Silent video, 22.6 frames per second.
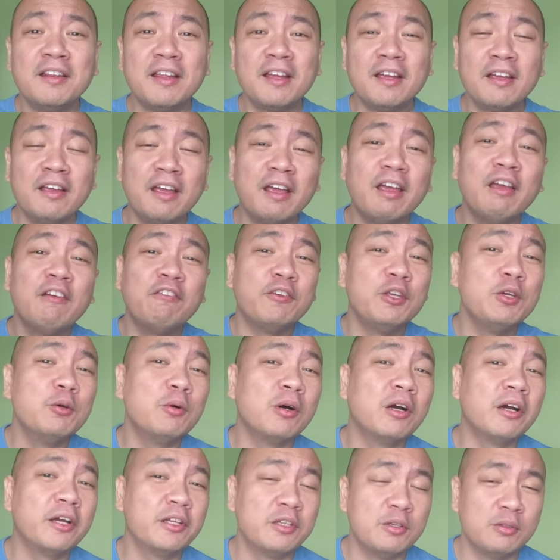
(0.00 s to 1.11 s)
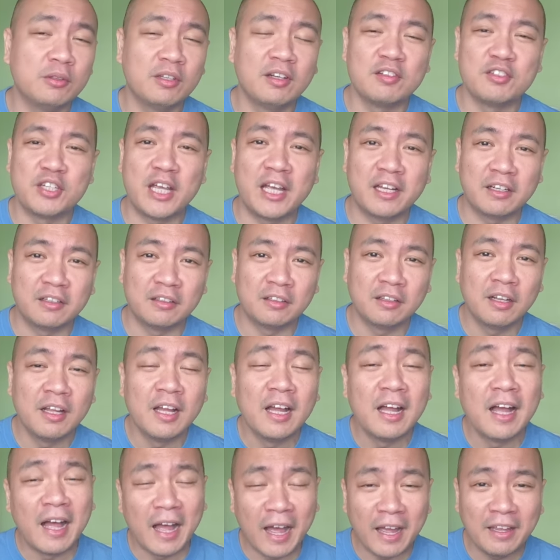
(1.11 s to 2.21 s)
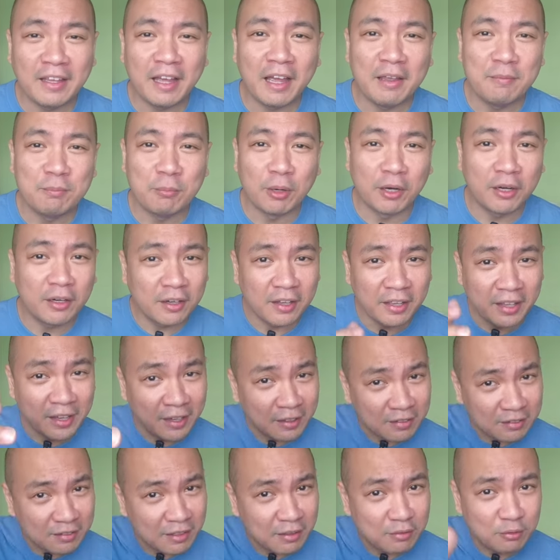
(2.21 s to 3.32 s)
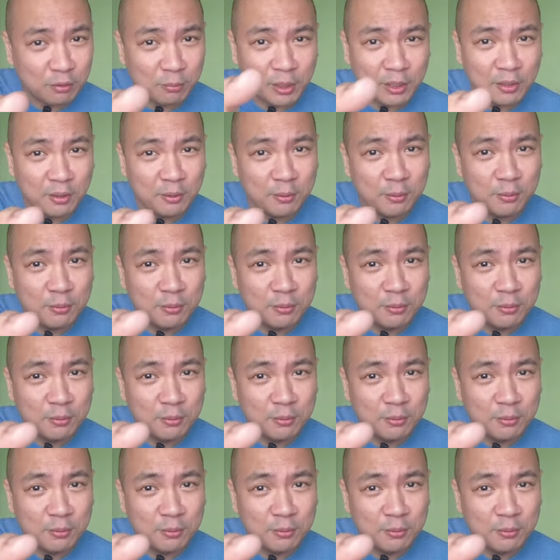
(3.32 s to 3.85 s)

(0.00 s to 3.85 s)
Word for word: anything, if you are new to this channel, hi, I'm Mark. It's nice to meet